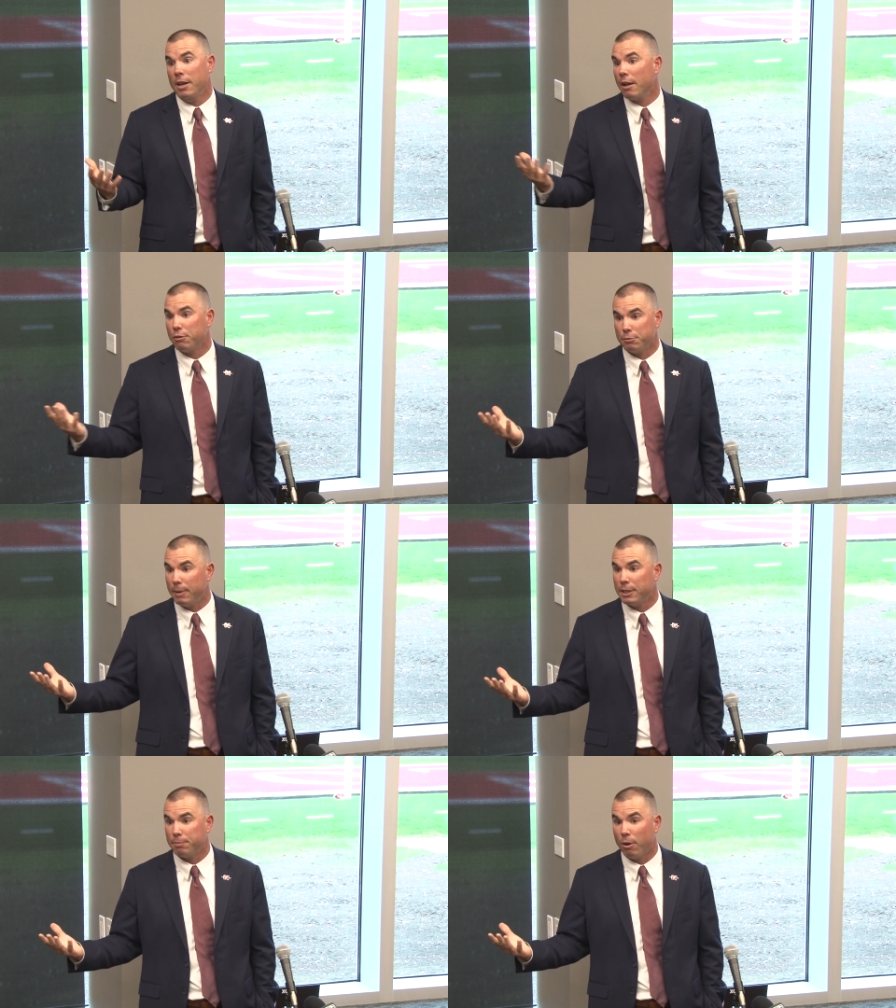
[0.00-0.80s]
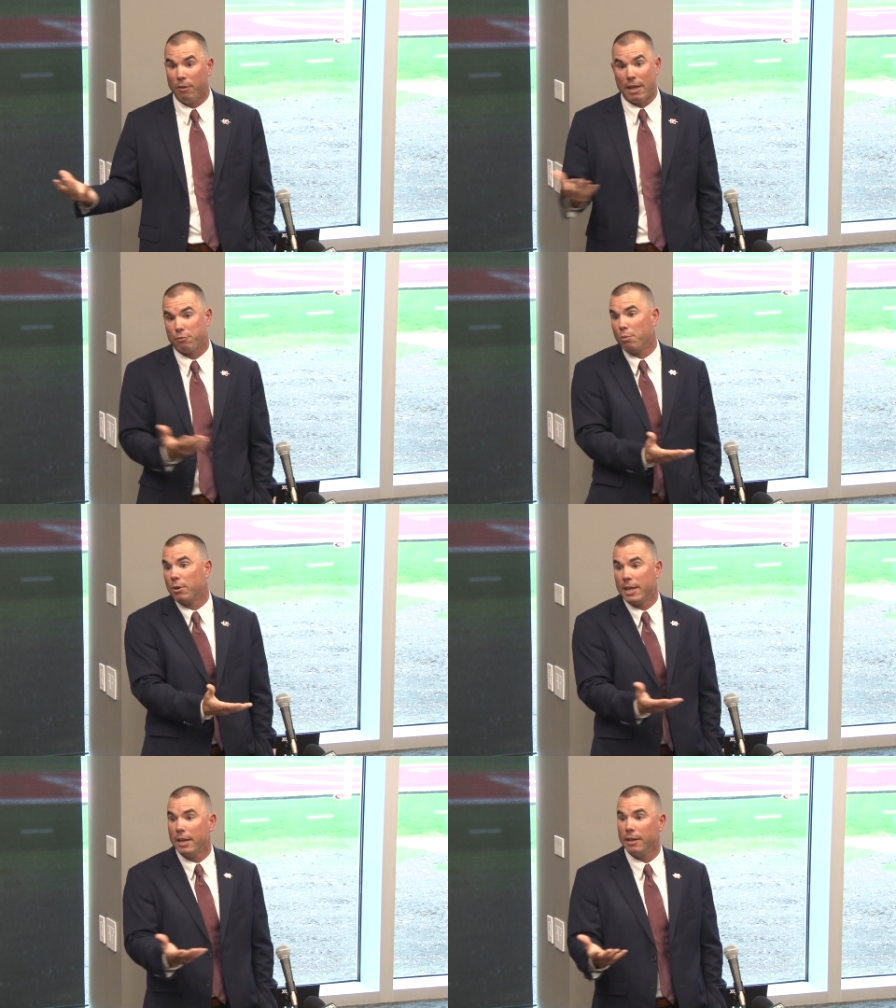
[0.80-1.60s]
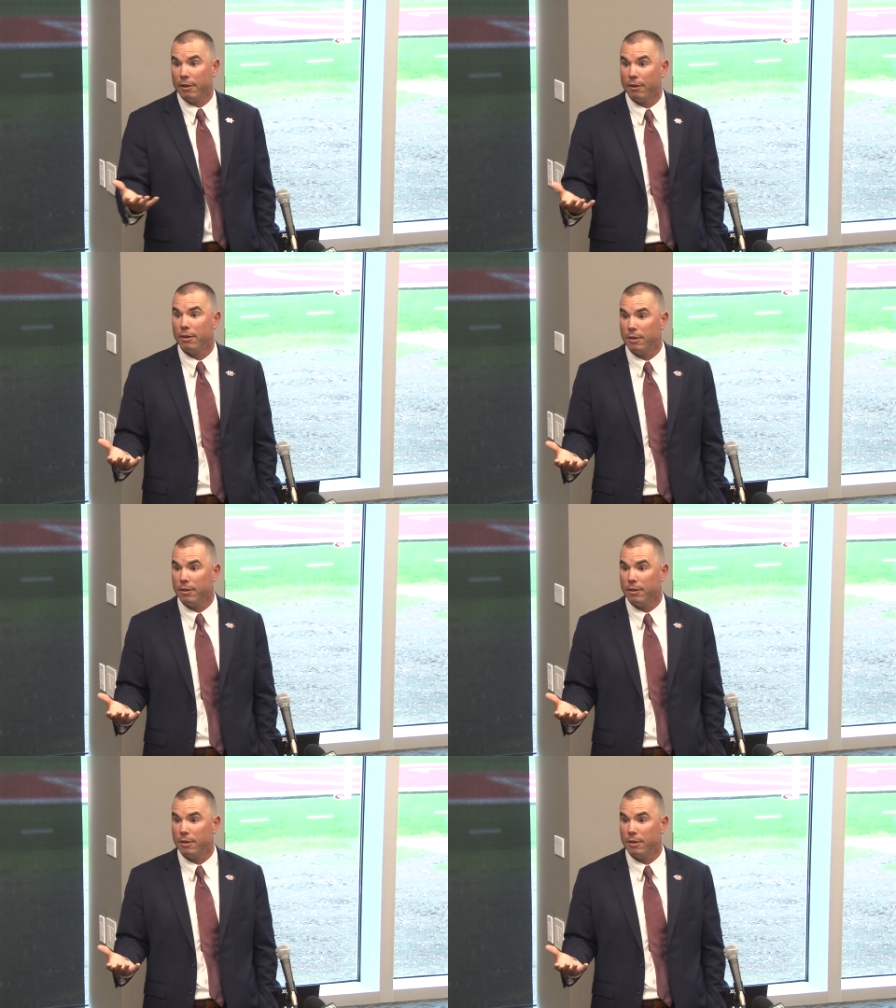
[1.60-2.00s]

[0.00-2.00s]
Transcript: in Nicholls baseball, and that's what we're getting here.